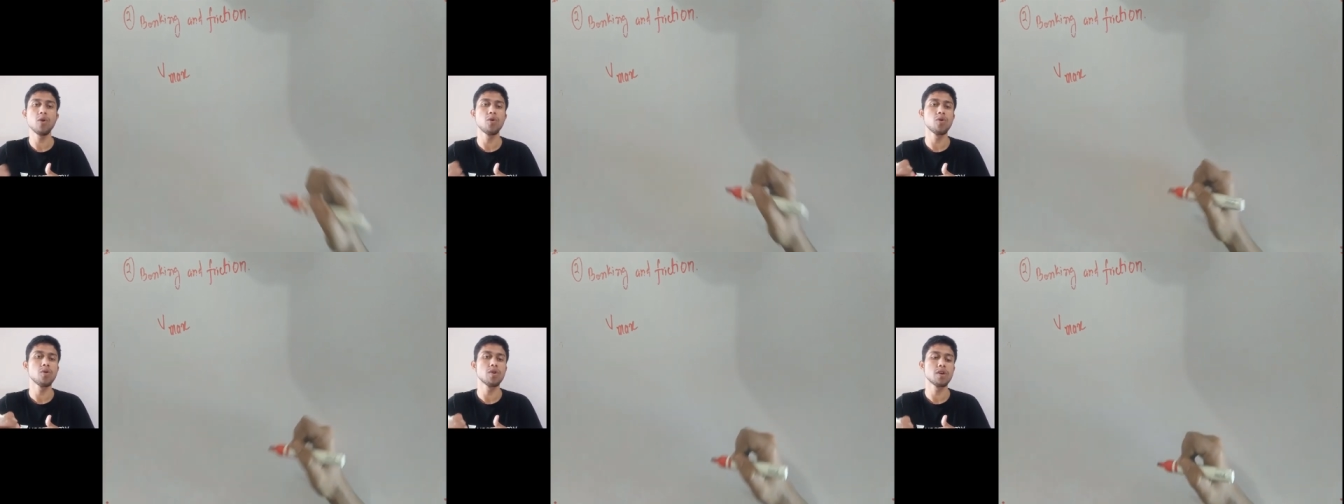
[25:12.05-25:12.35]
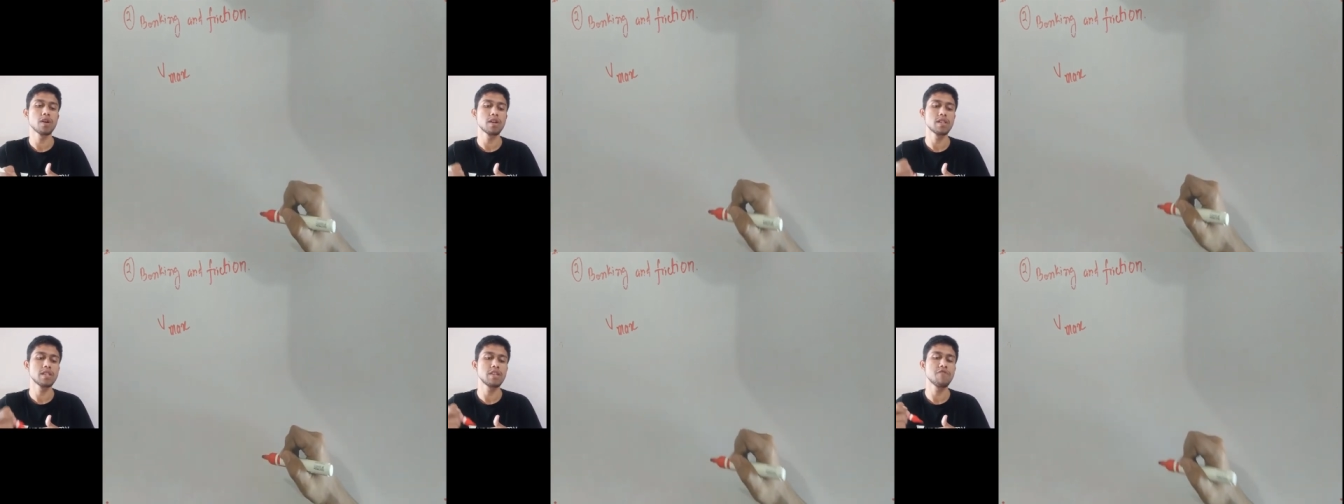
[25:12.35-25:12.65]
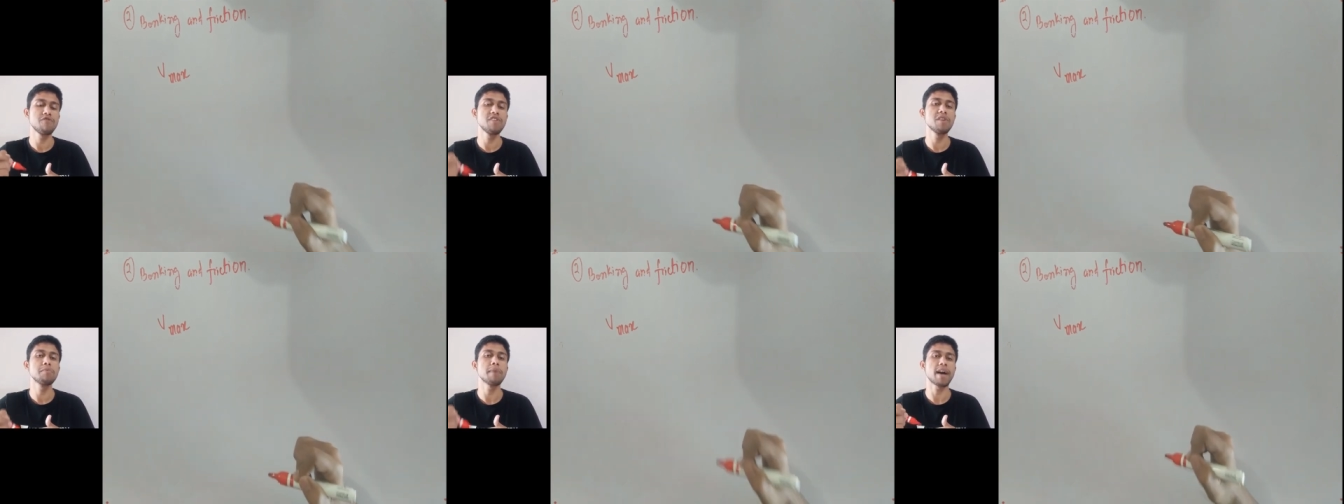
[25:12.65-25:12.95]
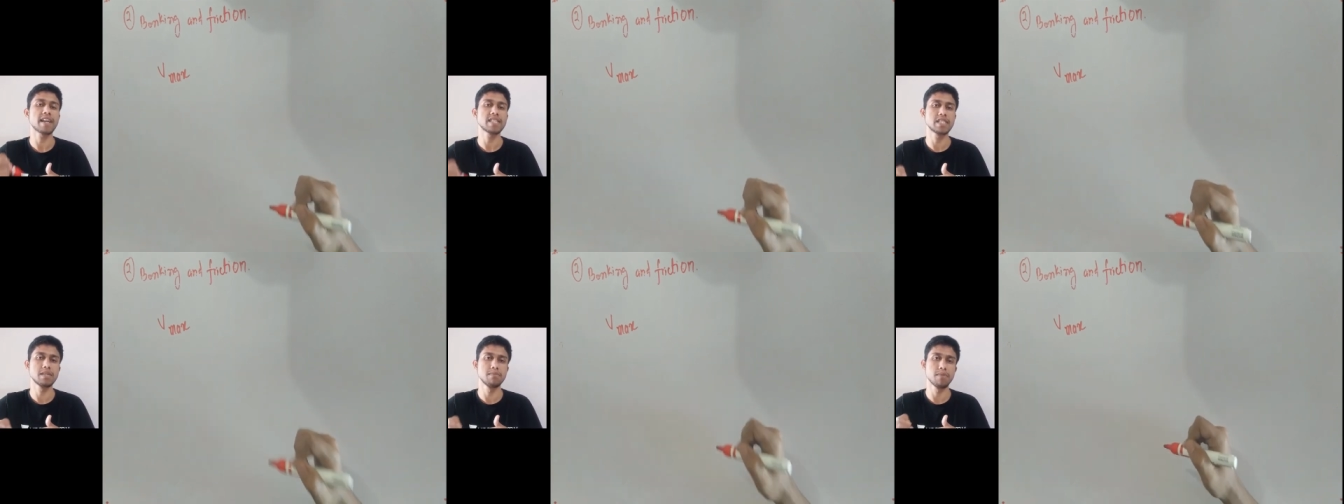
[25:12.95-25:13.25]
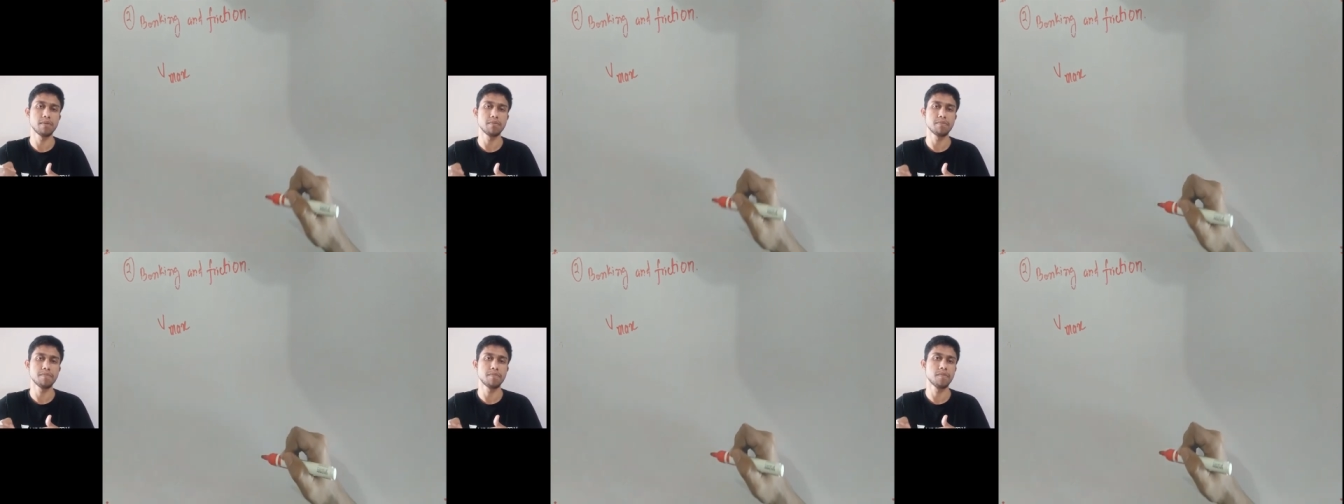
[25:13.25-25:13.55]
below the V
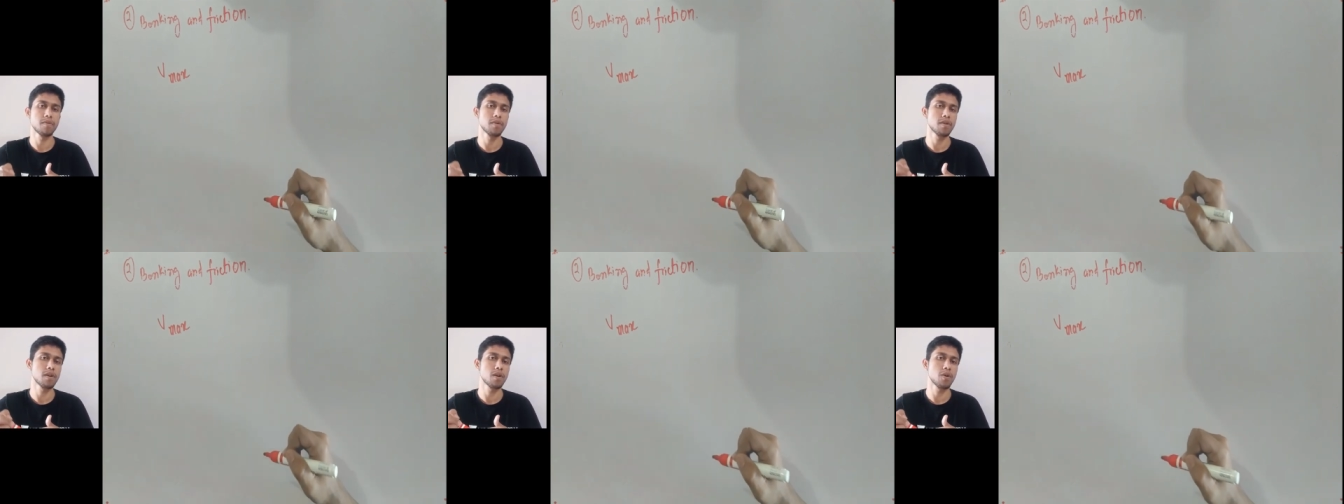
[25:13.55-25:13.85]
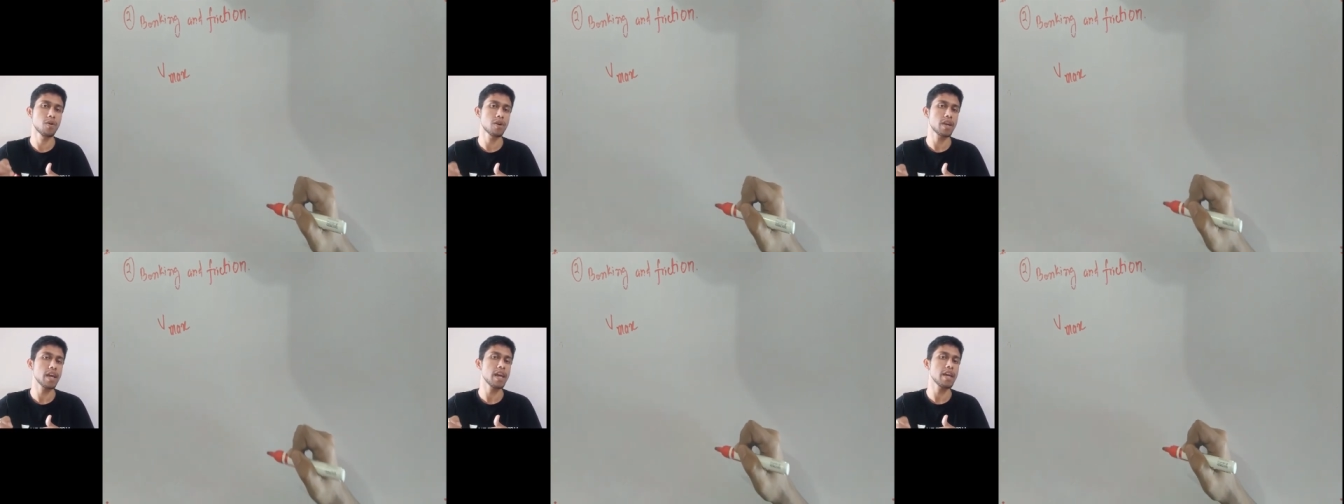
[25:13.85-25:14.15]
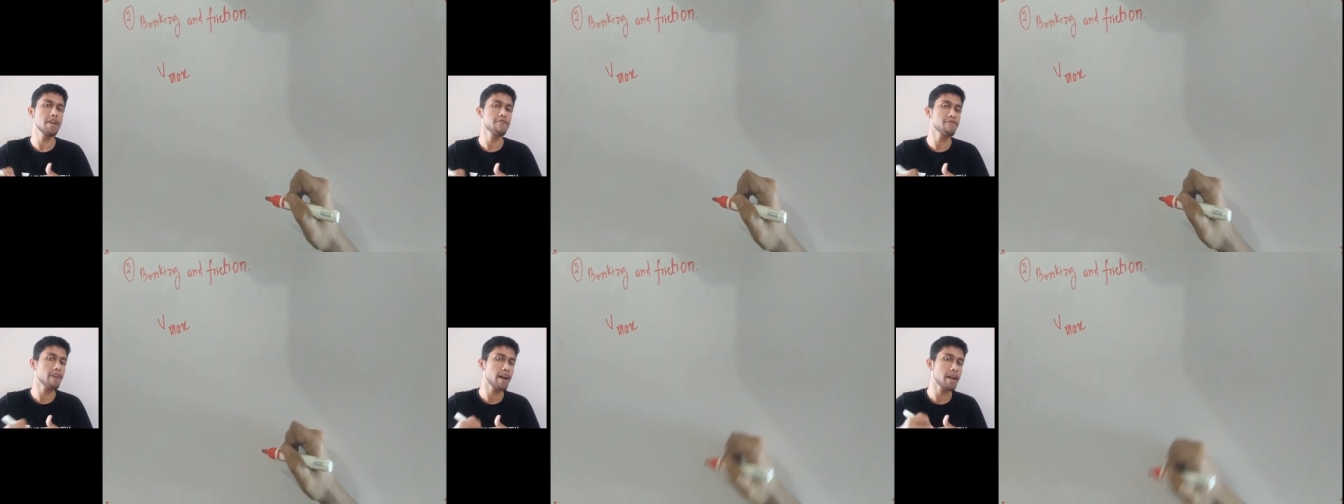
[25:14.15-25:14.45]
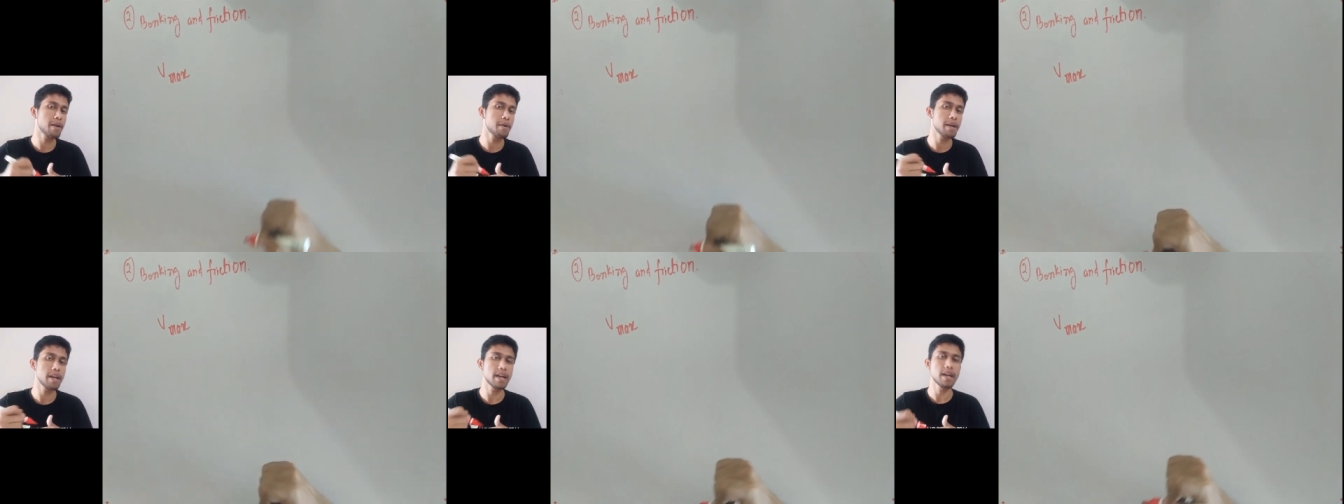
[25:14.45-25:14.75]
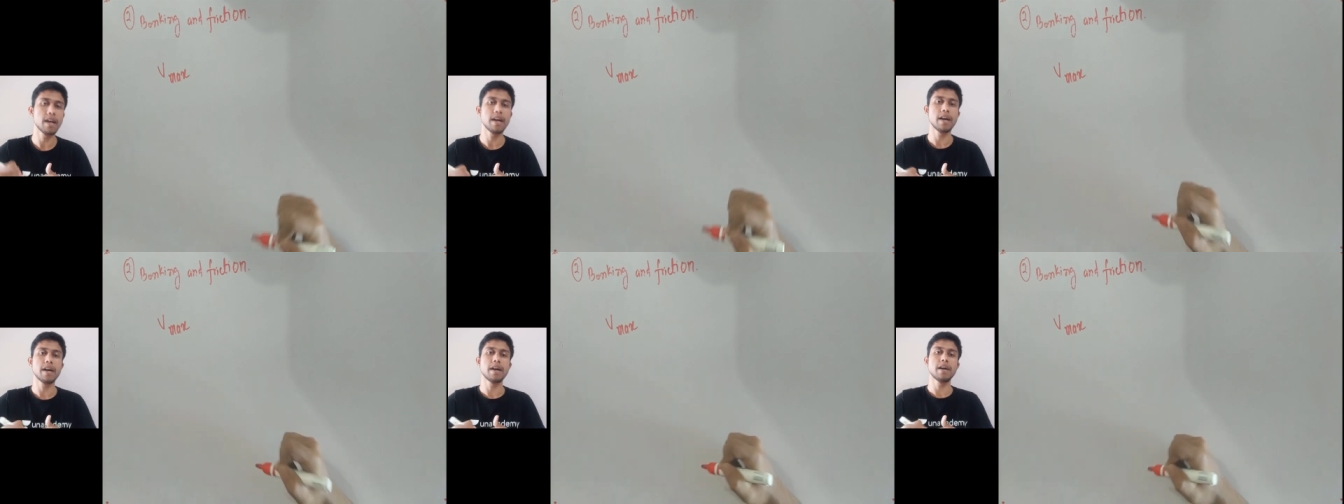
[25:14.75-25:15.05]
maximum. Okay, if
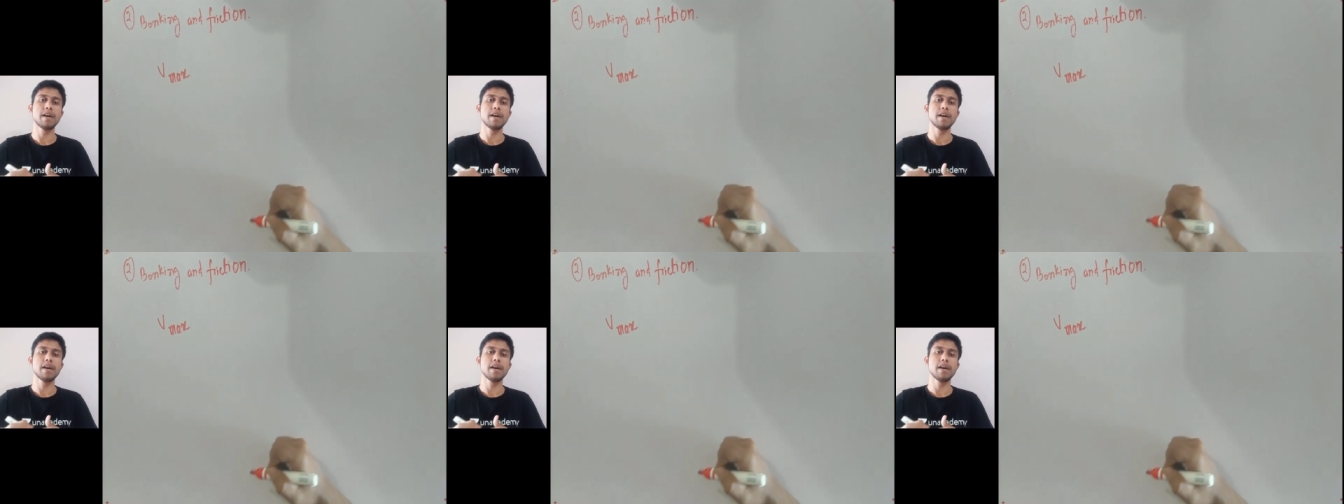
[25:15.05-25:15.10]
I